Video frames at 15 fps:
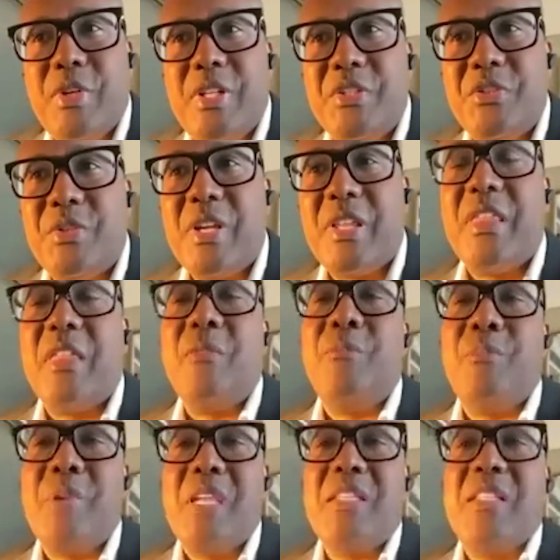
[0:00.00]
pretty strict. They
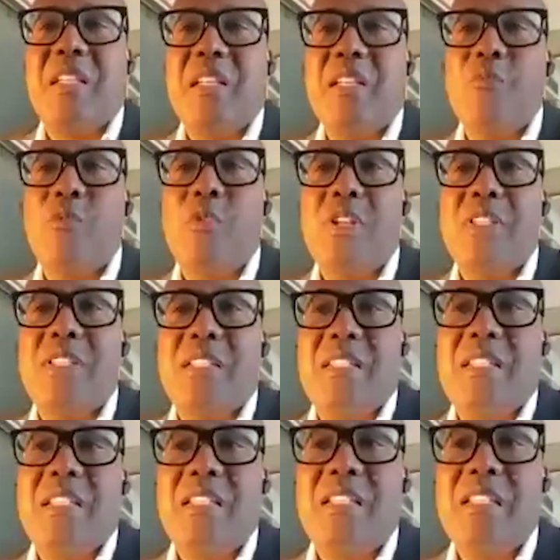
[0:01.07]
basically want to
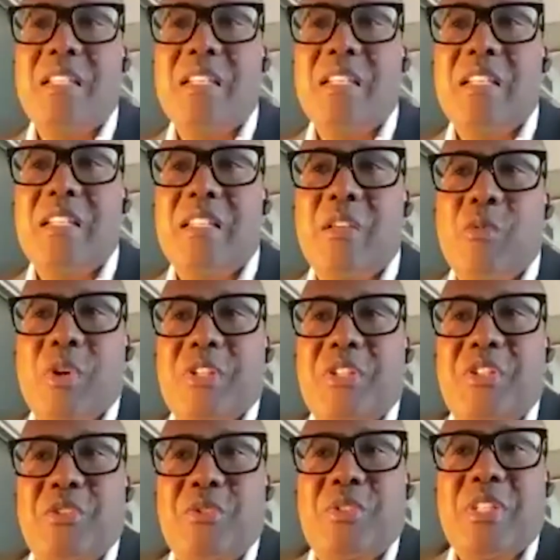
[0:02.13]
see, they
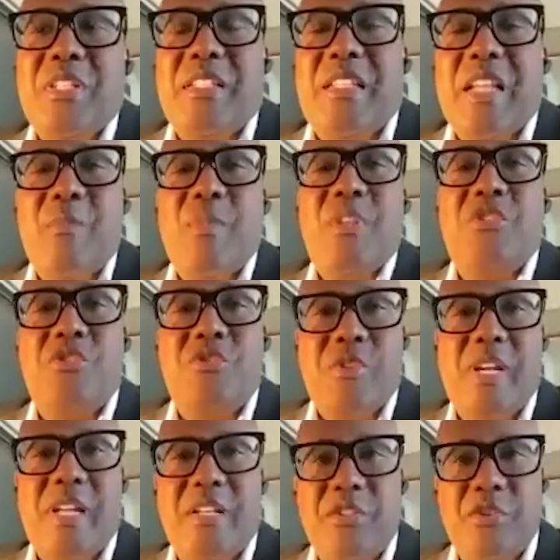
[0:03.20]
want you to
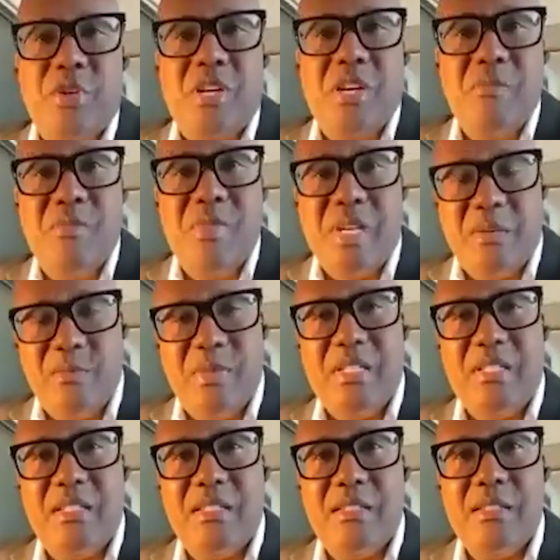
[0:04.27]
demonstrate your
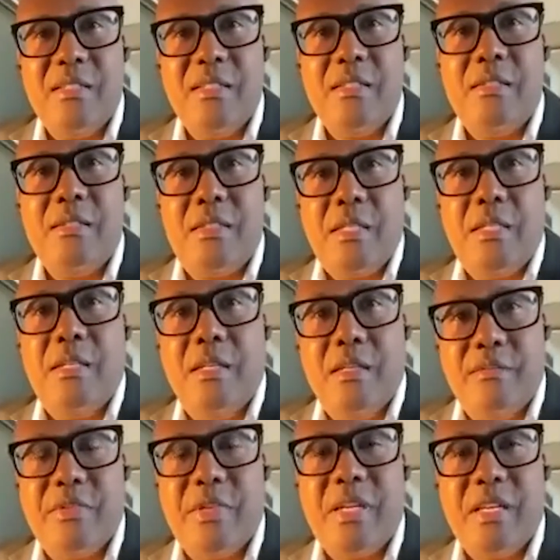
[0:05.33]
commitment to
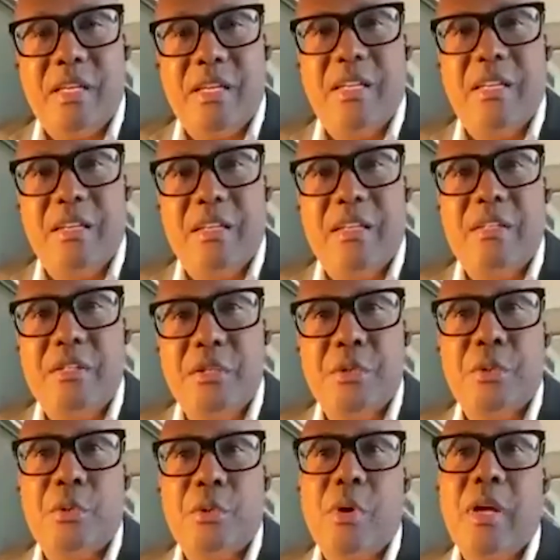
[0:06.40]
living in
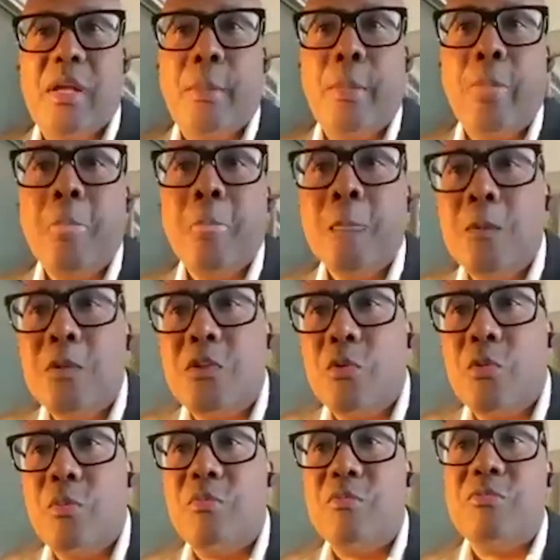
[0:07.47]
Uruguay. So
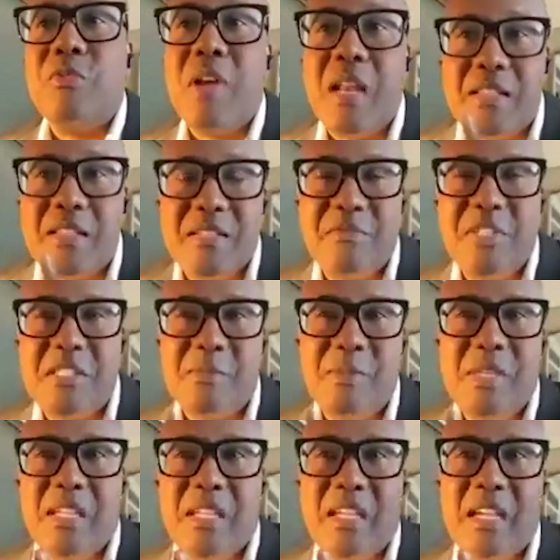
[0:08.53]
relatively
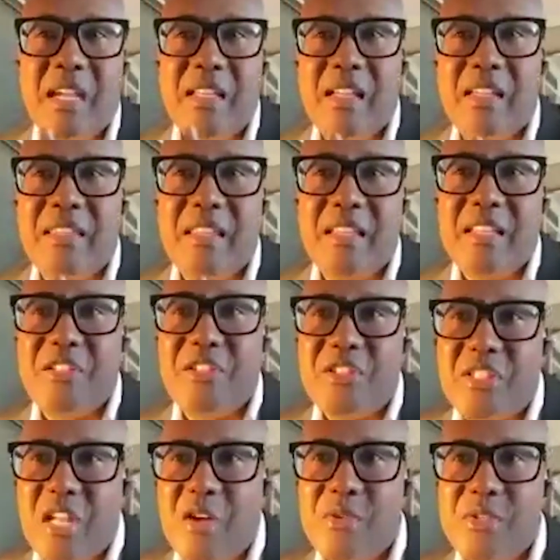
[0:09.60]
speaking, I think it
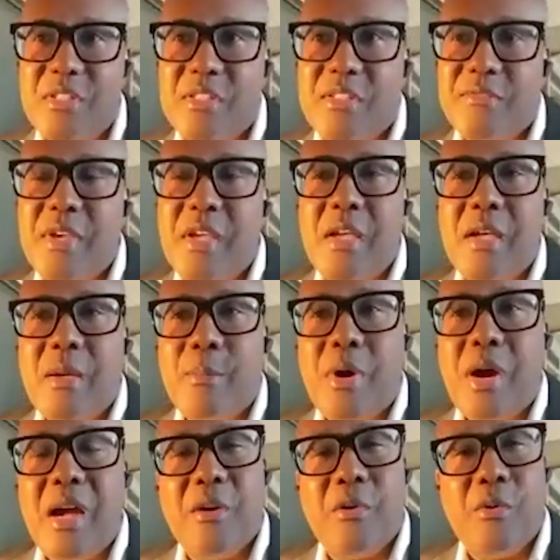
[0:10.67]
sounds as if
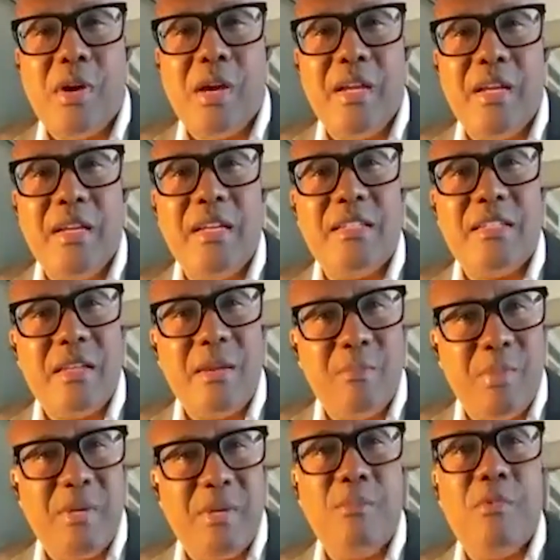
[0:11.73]
Paraguay is a
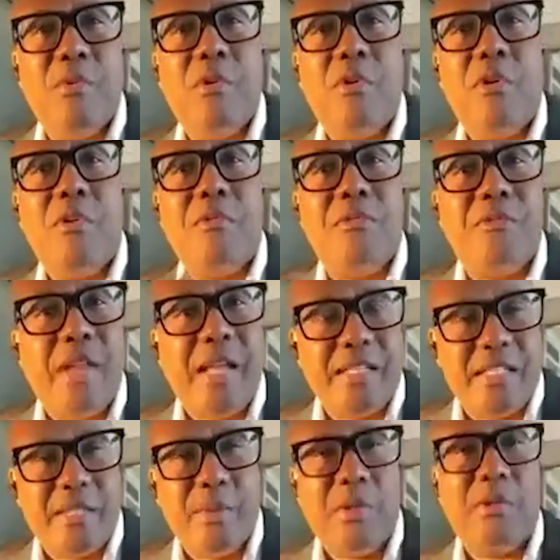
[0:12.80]
bit more
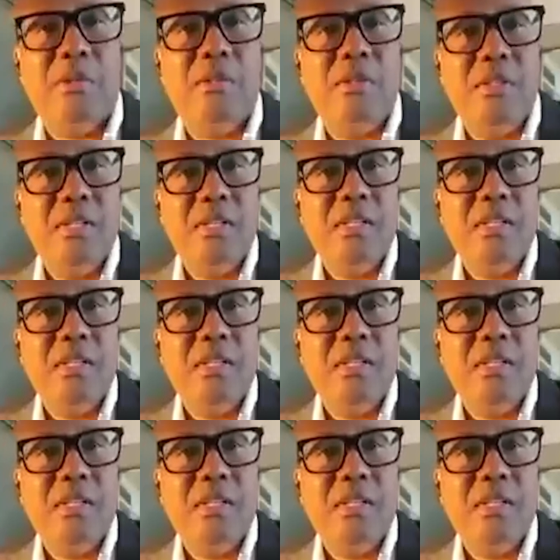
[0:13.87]
flexible